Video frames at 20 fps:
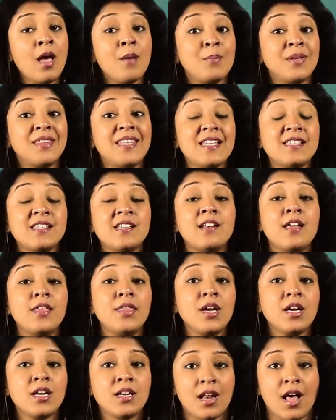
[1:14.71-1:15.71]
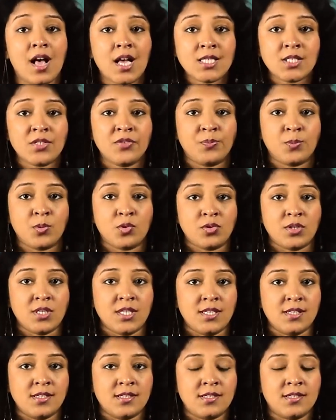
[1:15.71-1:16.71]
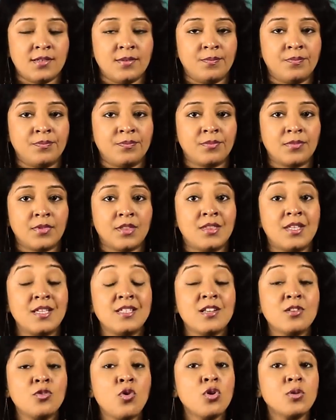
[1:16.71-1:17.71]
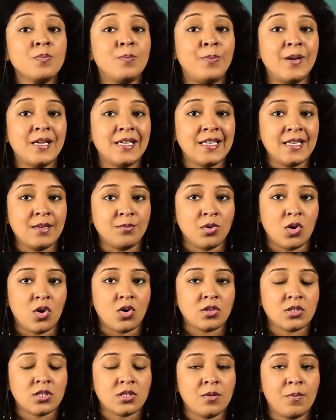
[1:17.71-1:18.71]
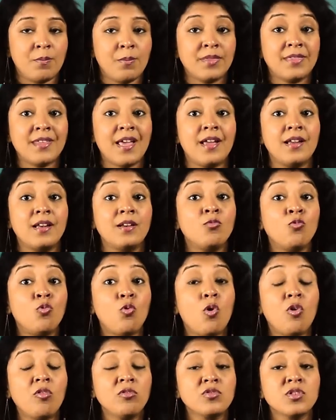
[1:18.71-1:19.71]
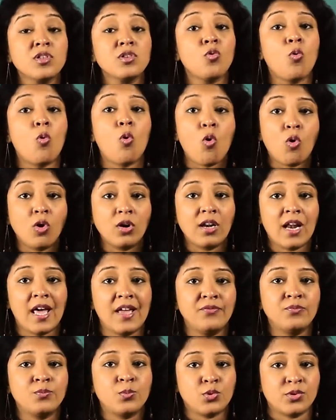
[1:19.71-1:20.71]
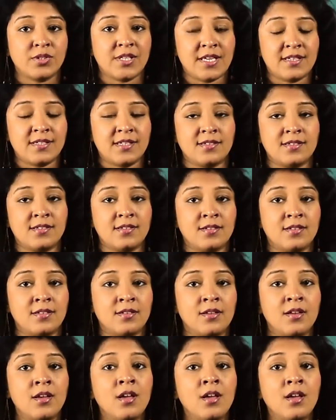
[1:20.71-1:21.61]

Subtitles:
But there's another class of proteins. These are not building blocks, but they're involved in all life processes.